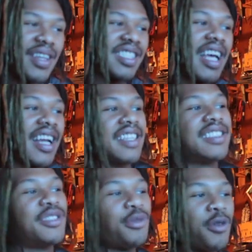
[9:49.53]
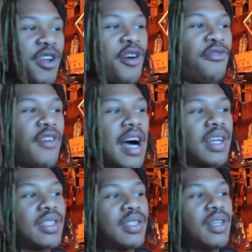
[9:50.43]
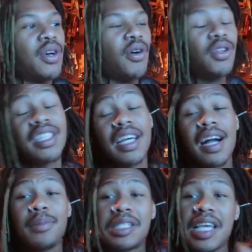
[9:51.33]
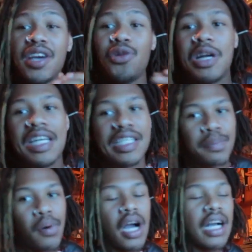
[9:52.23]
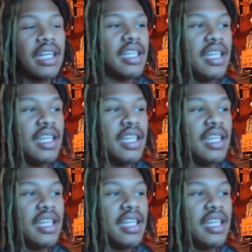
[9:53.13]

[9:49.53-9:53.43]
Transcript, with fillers: Shout out to Dorito Fox. Only thing I'm gonna say on his part.